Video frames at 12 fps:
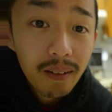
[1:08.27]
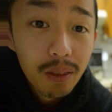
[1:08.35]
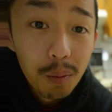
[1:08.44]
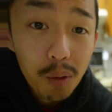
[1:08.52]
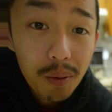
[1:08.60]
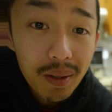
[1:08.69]

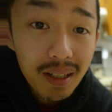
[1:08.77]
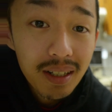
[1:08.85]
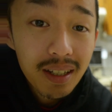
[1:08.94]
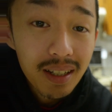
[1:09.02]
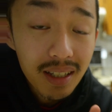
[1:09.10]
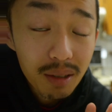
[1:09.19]
The woman
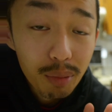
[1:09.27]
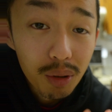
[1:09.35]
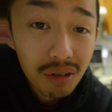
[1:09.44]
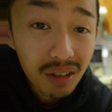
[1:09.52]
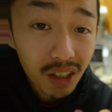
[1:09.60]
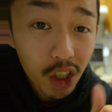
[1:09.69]
is
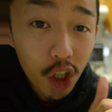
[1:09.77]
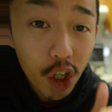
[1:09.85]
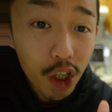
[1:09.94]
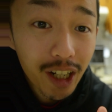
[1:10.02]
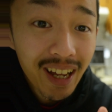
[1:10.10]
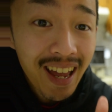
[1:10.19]
supposed to
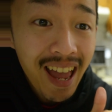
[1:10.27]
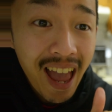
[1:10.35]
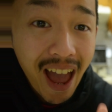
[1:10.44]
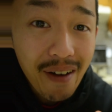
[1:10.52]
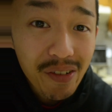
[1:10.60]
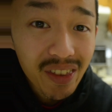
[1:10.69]
cook
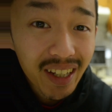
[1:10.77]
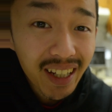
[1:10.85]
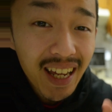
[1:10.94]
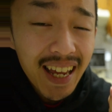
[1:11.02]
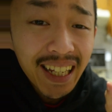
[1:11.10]
everything,